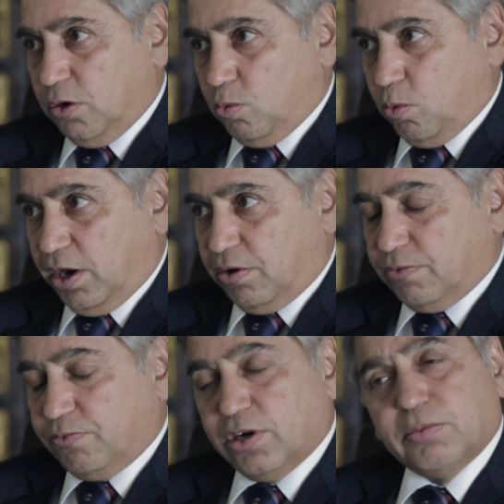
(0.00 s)
where a
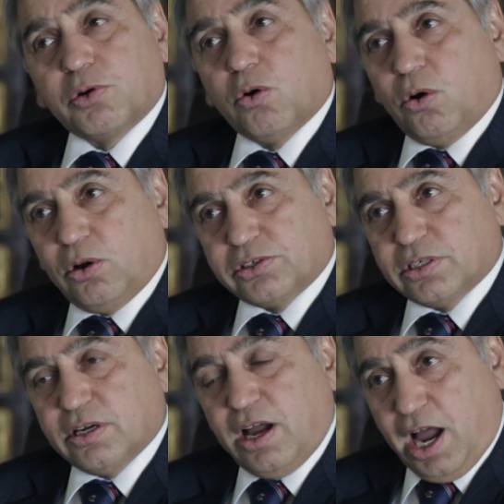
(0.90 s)
firm called
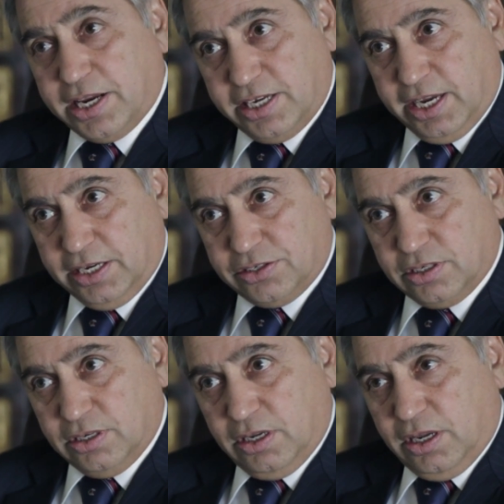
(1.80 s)
iGate
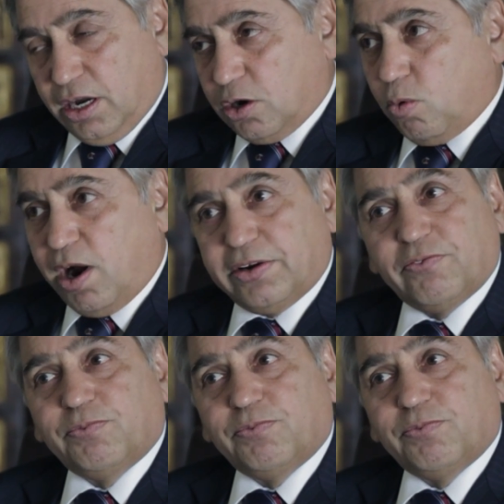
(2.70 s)
acquired